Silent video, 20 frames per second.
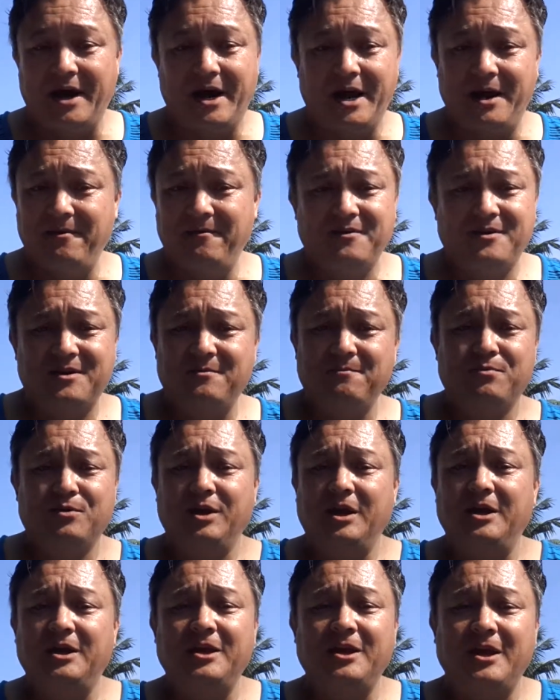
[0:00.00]
I have
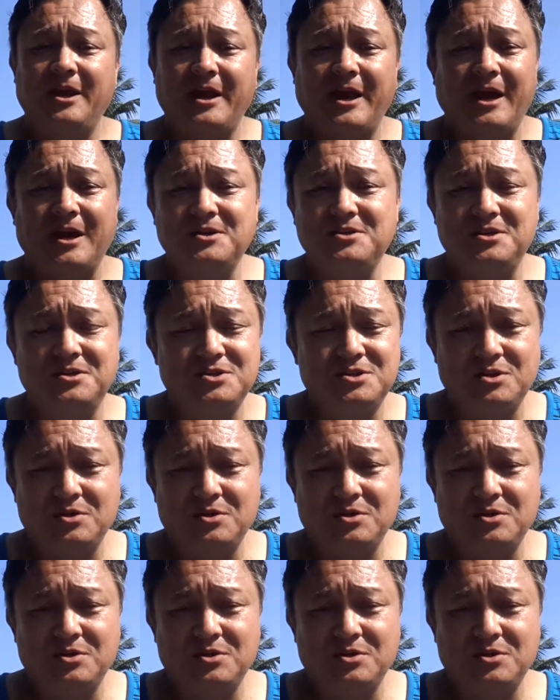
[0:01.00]
completely access